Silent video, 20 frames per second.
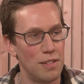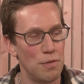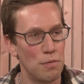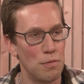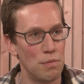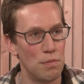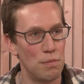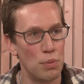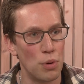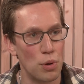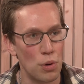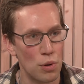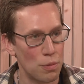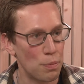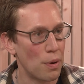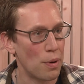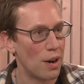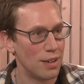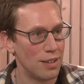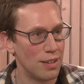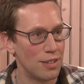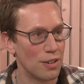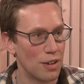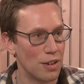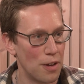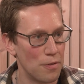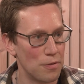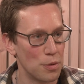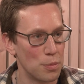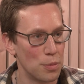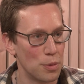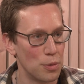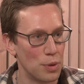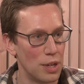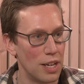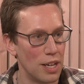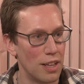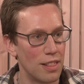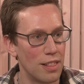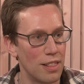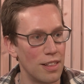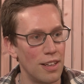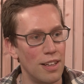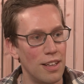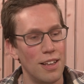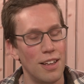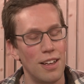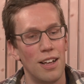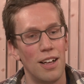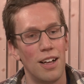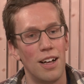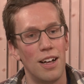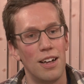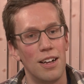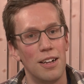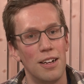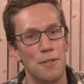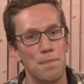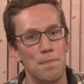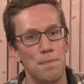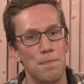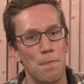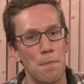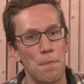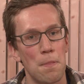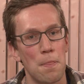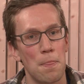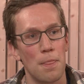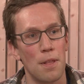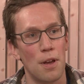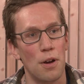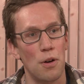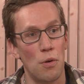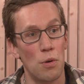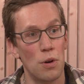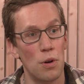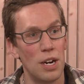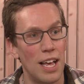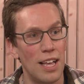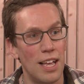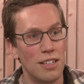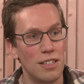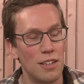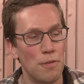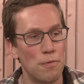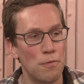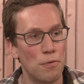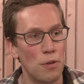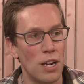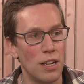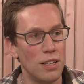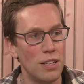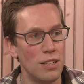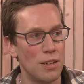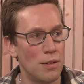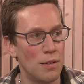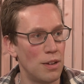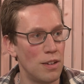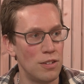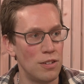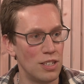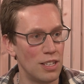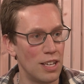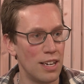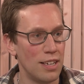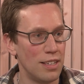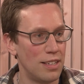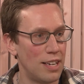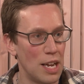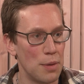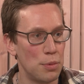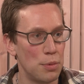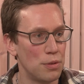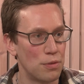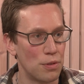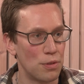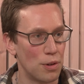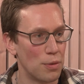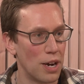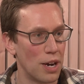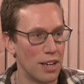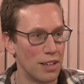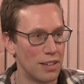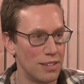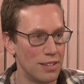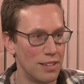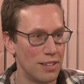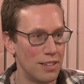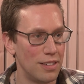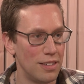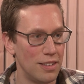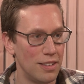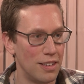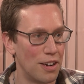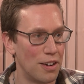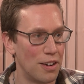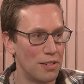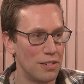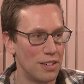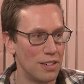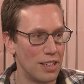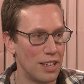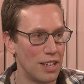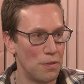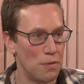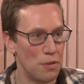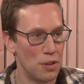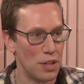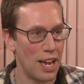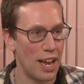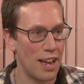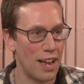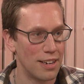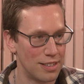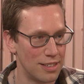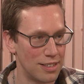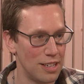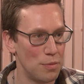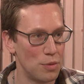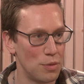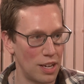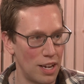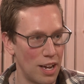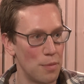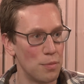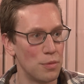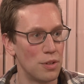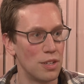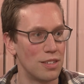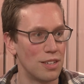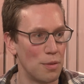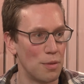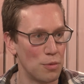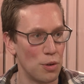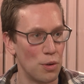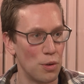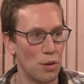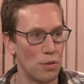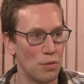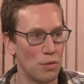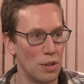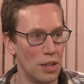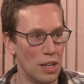both parties are comfortable with, um, or it ends up, frankly, sometimes just getting tabled for a while. You know, if you can't seem to come to some sort of